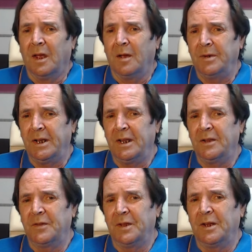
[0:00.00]
I
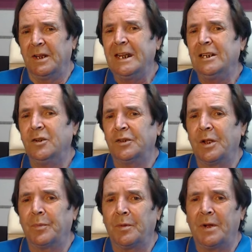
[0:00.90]
mean, the EU
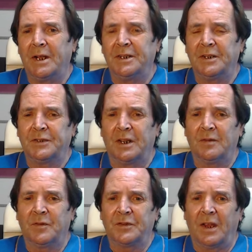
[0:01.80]
diplomatic
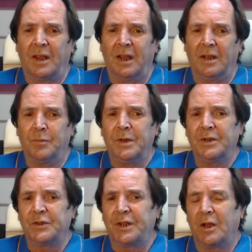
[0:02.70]
service head, Peter
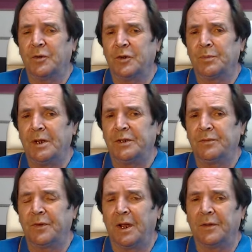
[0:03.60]
Stano,
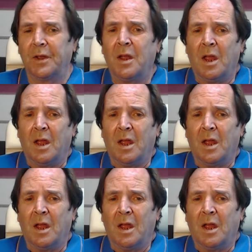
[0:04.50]
specified that